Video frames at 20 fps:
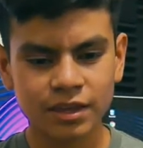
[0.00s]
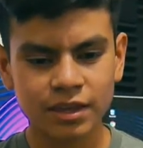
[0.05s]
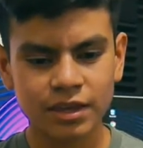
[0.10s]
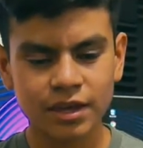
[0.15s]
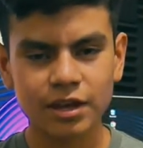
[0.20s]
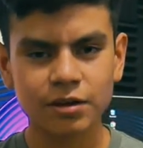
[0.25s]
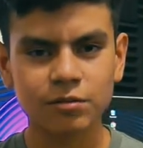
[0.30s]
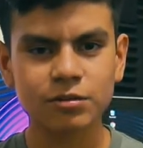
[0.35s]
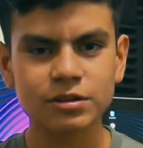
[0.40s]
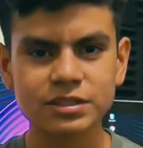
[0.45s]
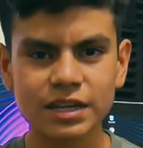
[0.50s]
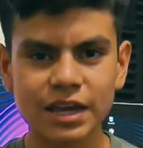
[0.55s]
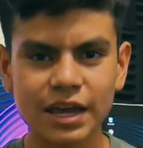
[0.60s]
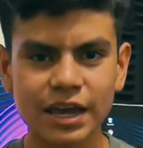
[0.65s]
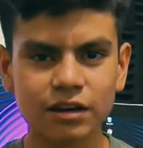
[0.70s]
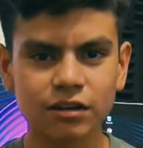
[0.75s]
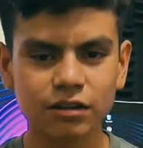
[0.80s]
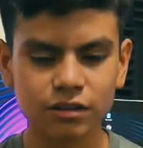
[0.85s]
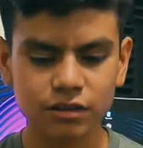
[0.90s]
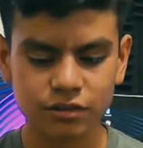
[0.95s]
And once I
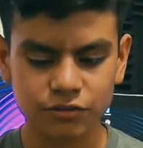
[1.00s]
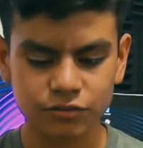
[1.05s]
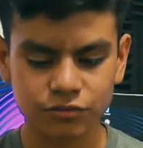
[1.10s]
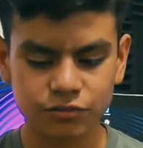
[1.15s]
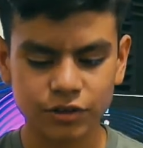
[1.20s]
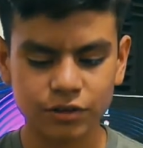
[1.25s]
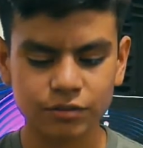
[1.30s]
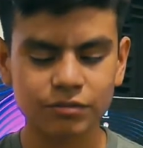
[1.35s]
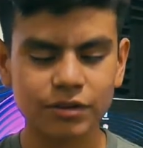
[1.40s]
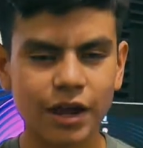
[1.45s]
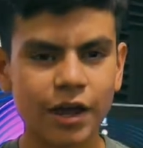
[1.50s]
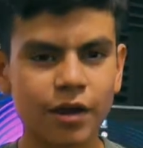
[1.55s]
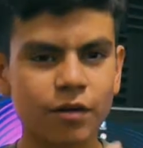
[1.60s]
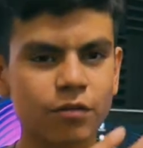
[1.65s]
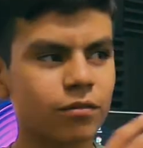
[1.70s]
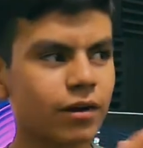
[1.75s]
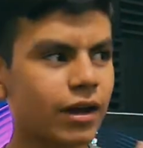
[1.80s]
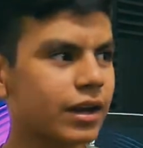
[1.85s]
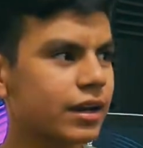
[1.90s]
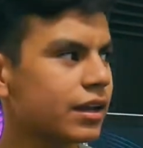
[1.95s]
had all those filmed, I
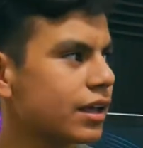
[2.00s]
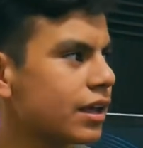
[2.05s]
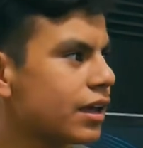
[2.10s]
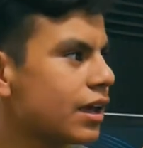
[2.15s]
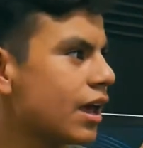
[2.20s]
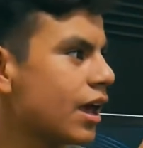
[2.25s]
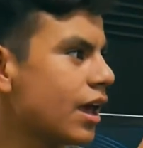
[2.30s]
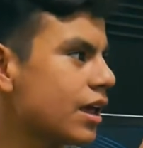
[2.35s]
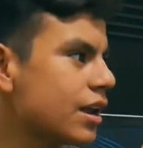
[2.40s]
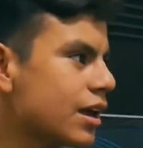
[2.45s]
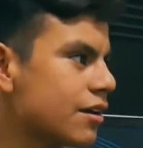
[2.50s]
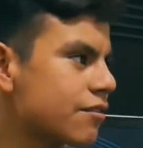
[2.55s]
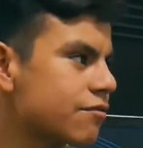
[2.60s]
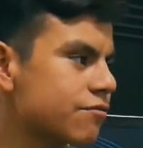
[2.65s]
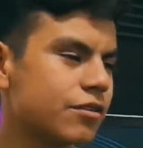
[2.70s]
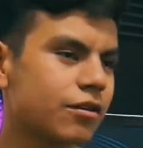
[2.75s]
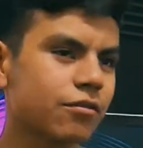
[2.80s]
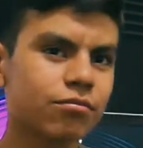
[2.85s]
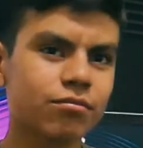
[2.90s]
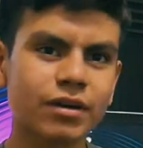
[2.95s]
went and I
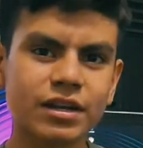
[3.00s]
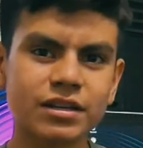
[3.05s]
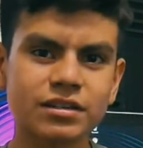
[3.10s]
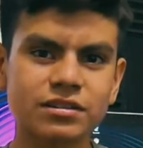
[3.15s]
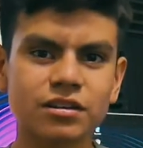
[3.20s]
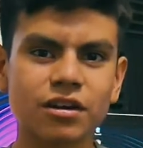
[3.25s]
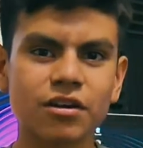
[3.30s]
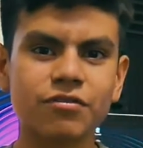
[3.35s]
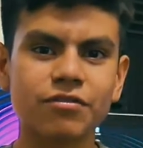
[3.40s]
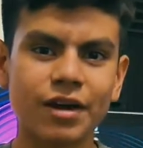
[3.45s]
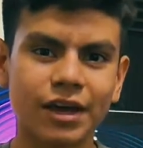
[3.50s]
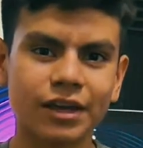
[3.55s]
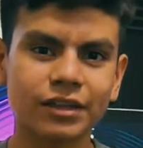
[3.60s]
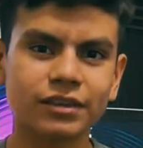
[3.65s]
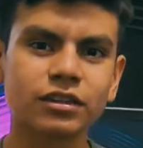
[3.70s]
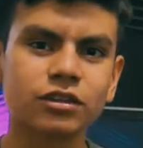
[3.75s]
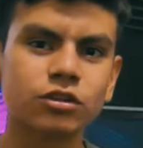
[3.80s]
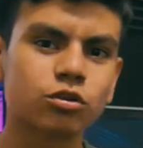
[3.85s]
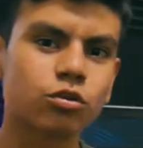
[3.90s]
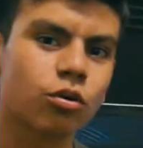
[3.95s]
filmed myself
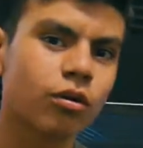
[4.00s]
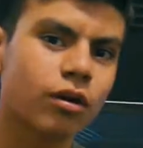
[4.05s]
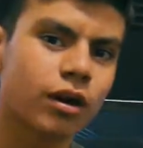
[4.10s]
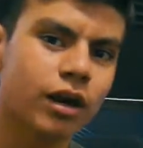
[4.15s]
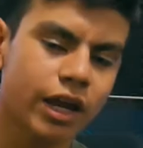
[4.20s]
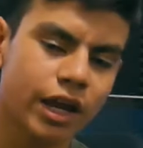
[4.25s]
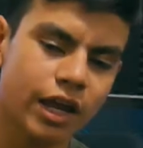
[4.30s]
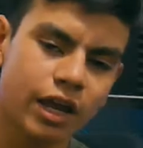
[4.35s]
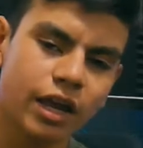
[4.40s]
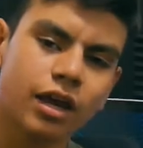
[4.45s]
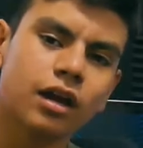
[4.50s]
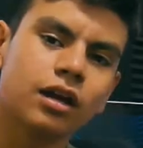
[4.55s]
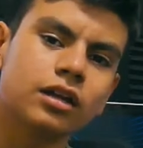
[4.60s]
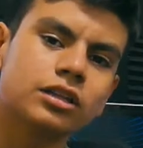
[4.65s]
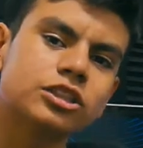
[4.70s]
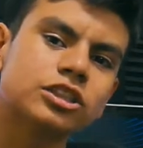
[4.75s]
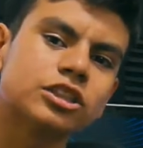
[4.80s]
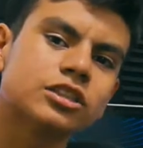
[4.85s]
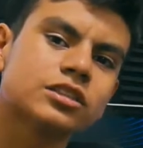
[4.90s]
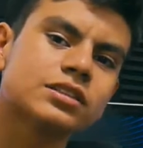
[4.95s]
at the door,
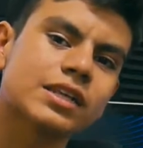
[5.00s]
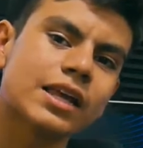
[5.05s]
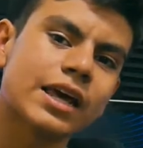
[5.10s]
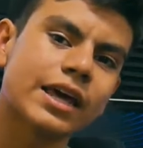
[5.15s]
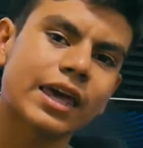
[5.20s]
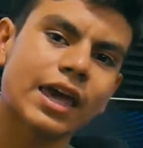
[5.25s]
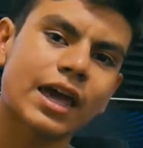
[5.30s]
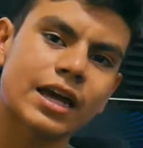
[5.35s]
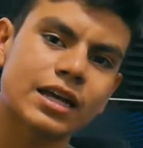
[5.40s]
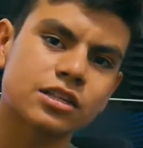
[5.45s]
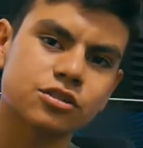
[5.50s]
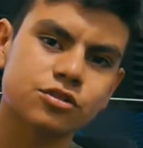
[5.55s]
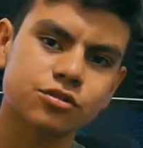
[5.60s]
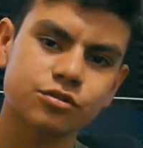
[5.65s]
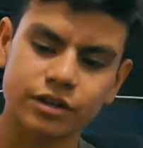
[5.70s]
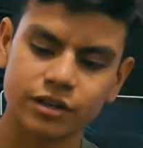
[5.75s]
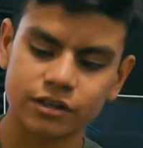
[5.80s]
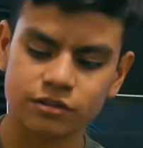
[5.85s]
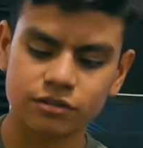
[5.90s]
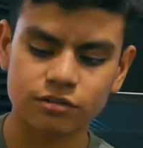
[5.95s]
just like
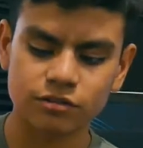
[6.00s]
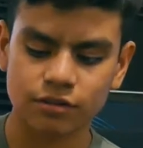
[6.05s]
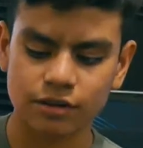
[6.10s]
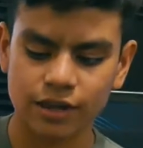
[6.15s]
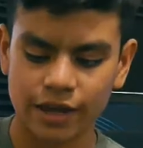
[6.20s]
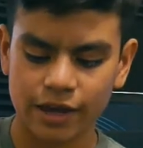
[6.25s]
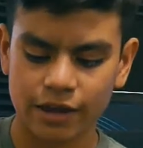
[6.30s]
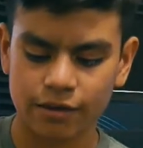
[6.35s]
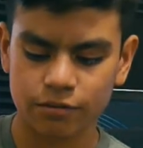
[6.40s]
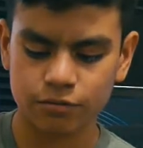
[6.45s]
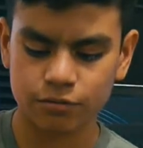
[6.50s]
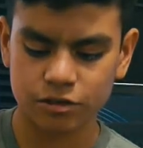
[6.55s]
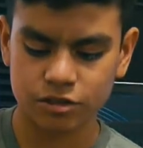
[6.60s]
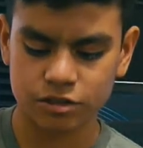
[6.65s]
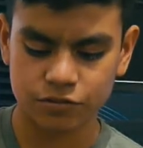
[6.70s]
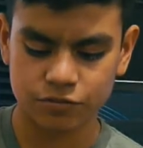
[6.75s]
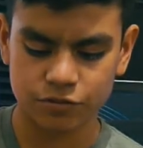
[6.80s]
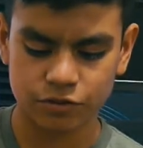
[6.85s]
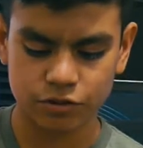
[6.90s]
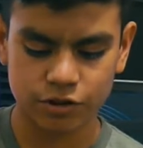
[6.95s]
answering. So like I would
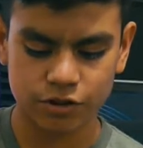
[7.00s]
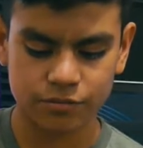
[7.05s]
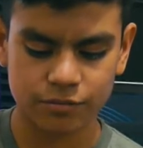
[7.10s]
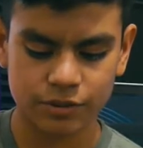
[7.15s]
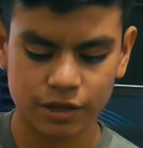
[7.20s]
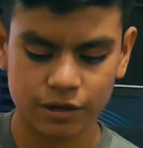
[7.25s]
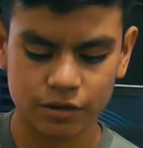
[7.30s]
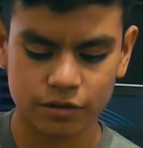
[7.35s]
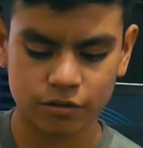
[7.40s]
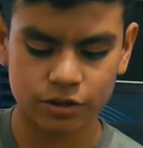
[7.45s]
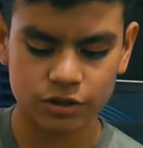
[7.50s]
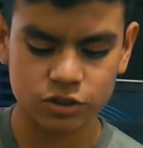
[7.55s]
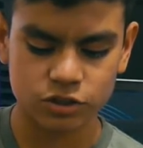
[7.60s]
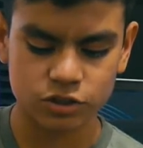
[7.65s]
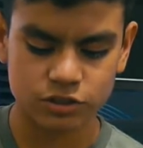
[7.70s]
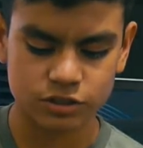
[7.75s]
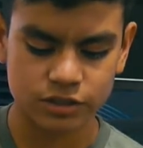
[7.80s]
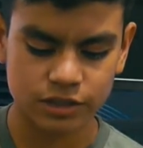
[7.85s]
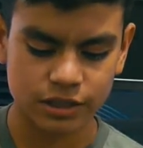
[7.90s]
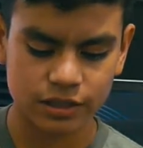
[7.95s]
watch the video, I'd be like, oh, I
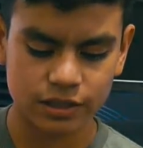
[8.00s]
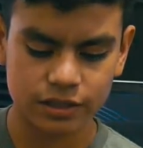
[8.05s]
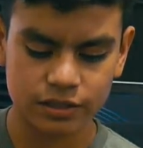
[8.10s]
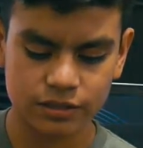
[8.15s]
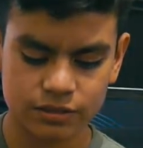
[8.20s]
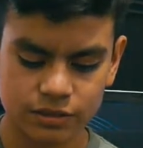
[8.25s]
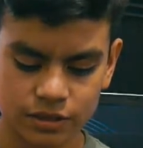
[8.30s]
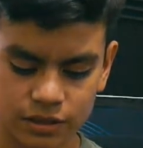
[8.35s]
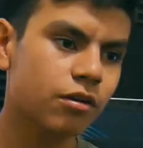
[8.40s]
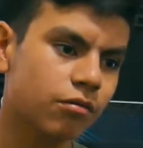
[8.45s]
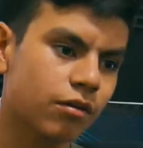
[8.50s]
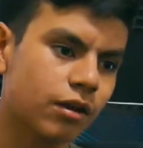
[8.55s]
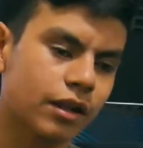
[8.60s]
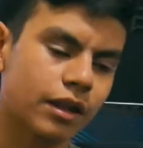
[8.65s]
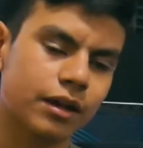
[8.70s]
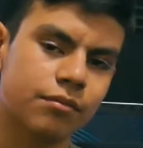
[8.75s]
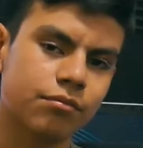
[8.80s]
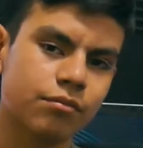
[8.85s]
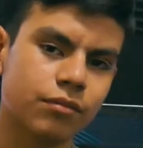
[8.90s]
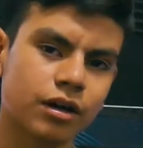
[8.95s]
should say this, while
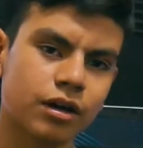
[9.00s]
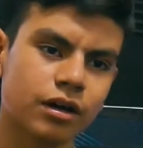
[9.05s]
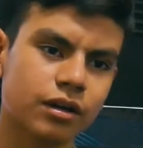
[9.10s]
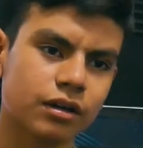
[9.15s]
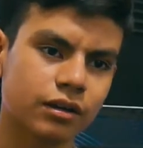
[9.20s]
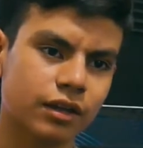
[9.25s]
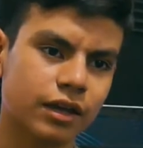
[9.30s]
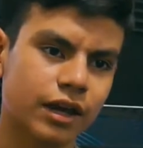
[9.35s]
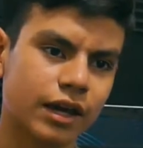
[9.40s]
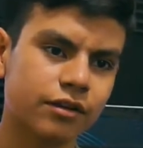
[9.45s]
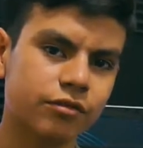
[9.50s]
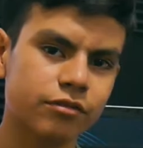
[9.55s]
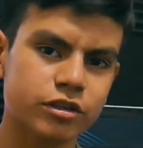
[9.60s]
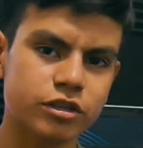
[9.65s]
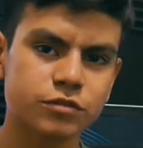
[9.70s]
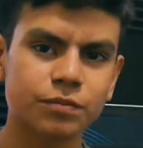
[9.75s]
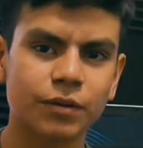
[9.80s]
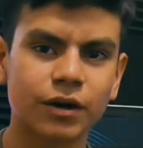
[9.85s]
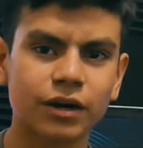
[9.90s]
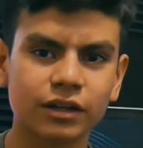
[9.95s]
I'm kind of
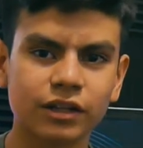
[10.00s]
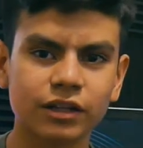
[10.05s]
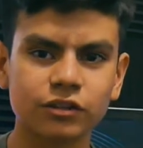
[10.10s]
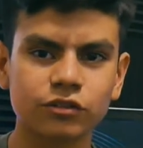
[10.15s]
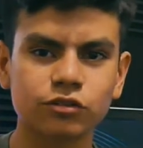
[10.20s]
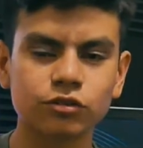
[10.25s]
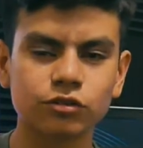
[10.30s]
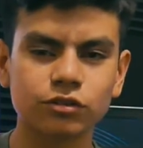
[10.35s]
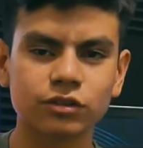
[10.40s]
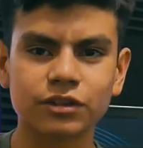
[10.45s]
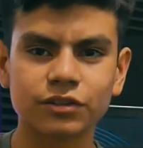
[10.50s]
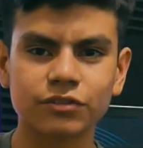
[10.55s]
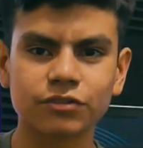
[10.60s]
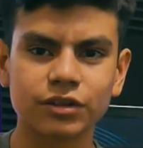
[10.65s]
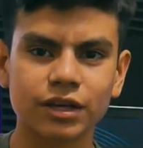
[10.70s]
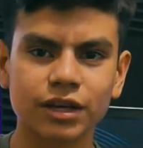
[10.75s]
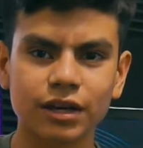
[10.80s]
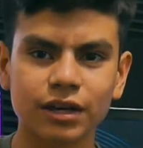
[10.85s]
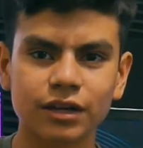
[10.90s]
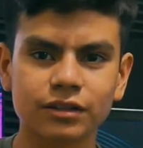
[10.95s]
responding to the
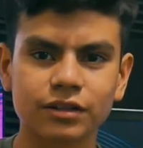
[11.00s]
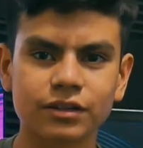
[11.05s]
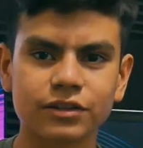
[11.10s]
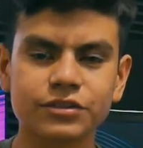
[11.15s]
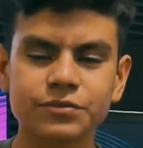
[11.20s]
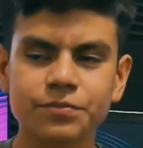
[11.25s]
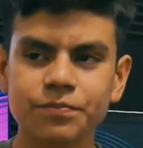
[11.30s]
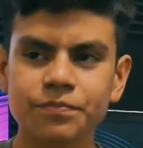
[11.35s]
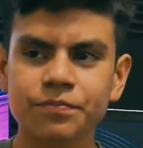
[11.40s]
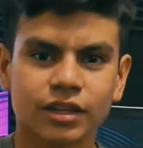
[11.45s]
different characters.